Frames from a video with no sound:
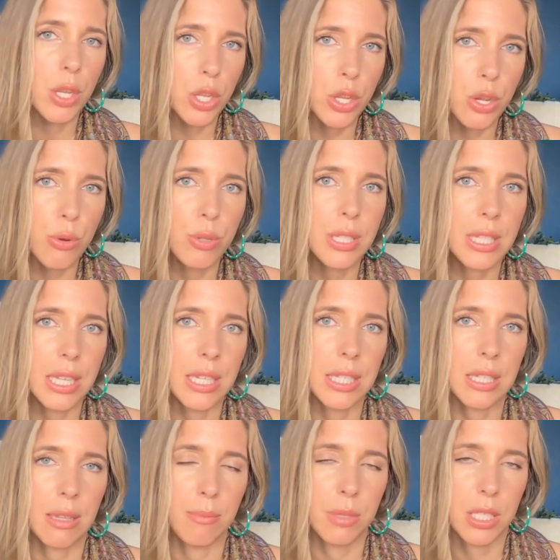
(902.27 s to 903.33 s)
use this
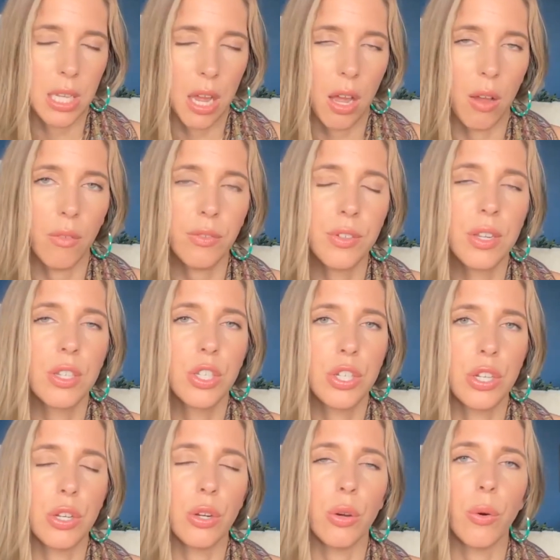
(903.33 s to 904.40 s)
themselves
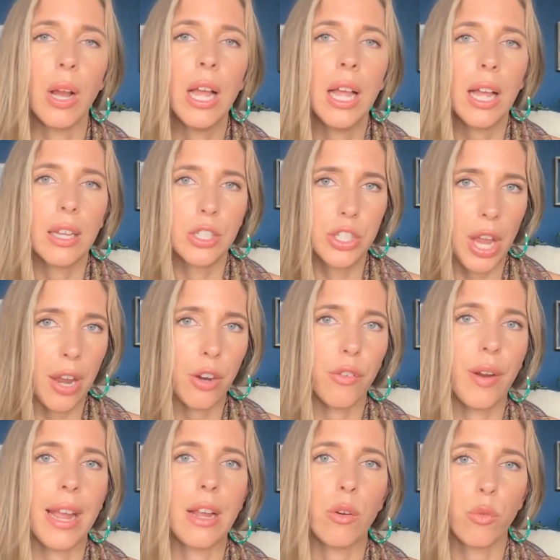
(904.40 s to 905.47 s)
to
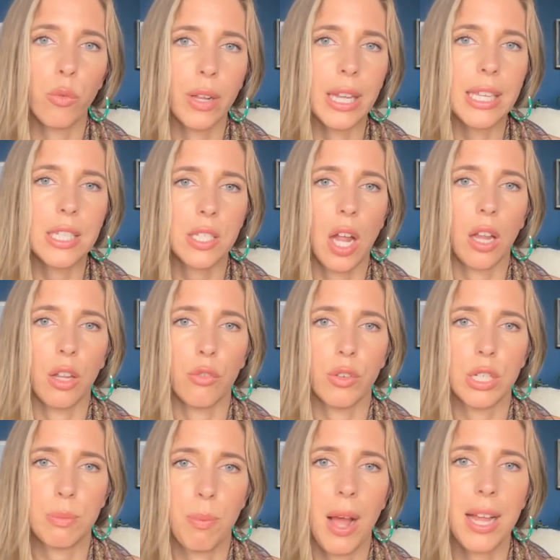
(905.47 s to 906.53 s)
generate really solid
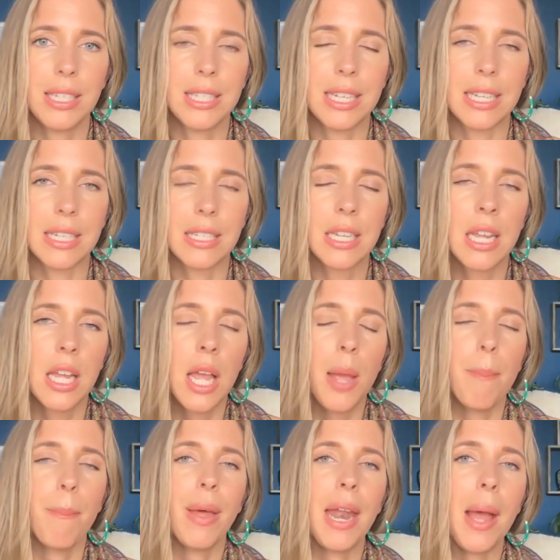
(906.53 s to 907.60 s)
responses,
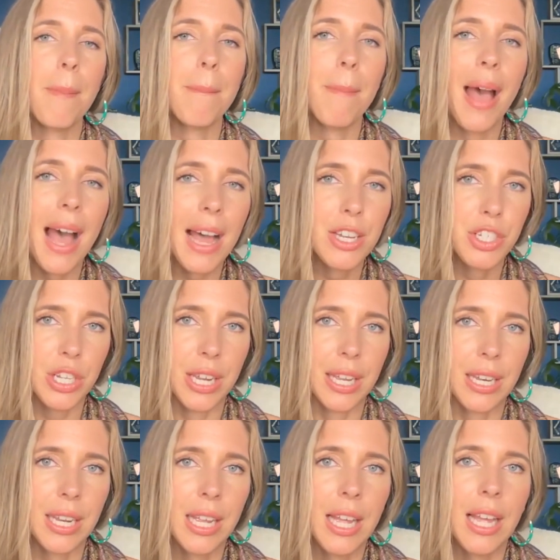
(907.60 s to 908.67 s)
but
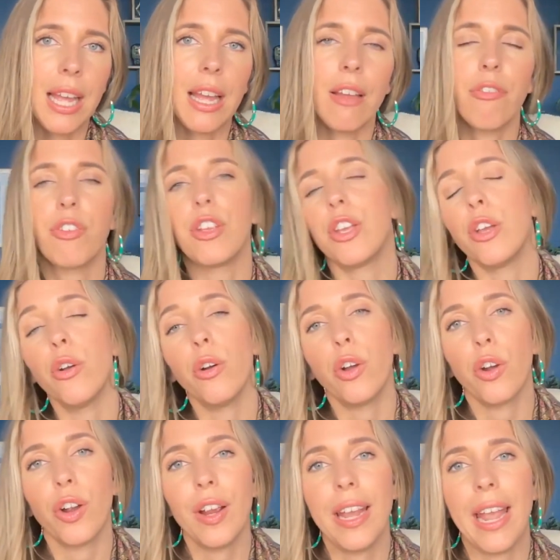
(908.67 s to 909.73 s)
imagine if you
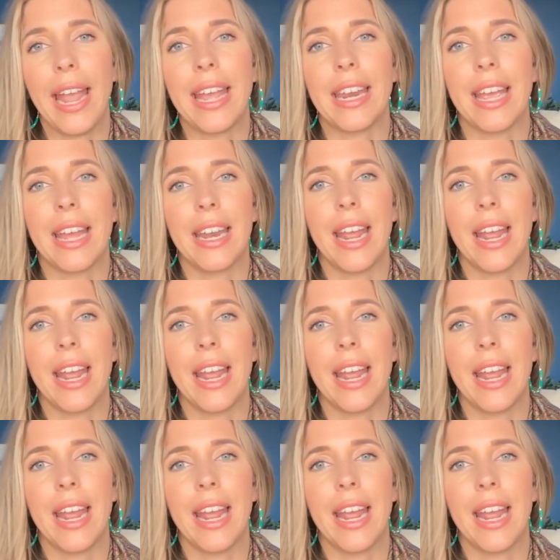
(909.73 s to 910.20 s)
created